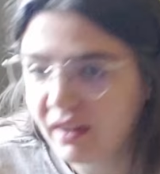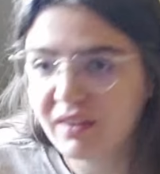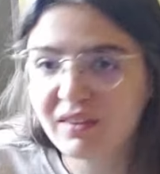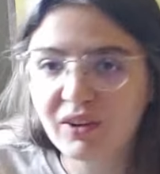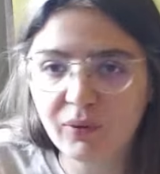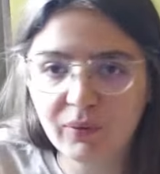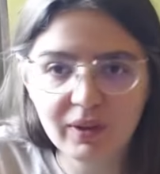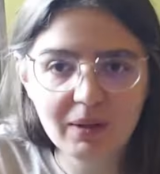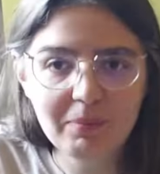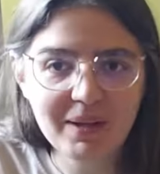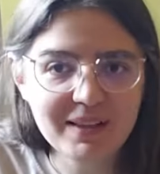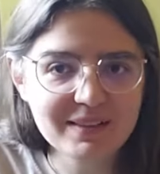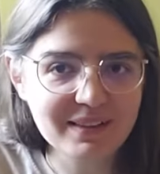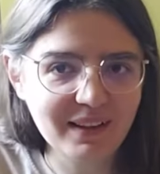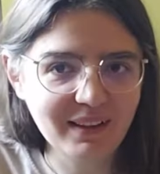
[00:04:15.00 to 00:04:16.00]
it's going
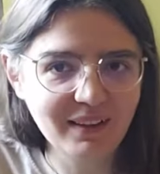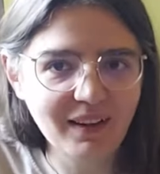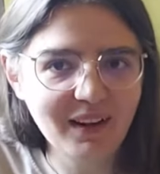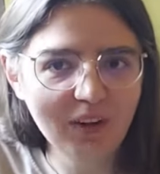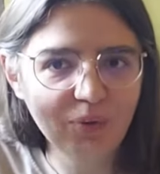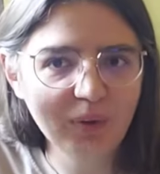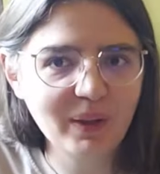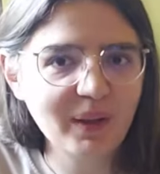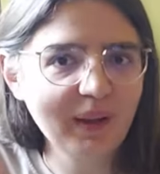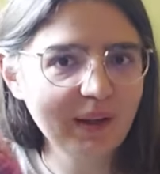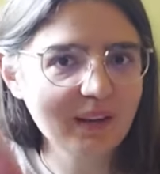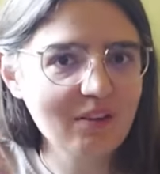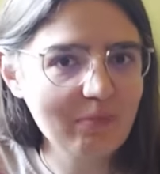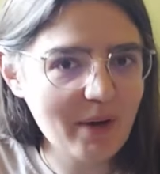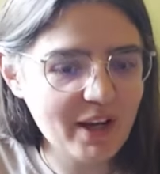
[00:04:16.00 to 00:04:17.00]
amazing. I really like
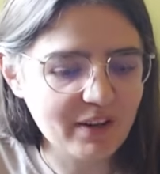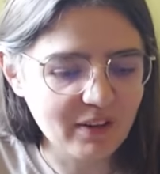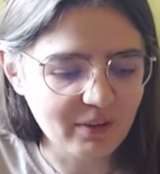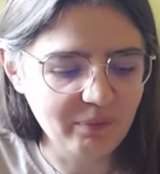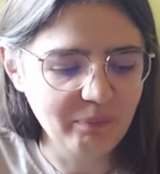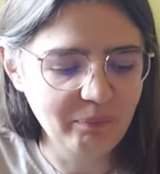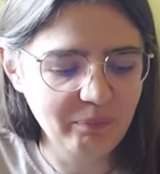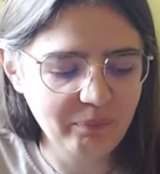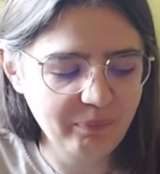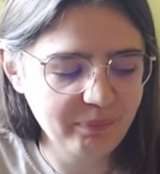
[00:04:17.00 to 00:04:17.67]
this pattern.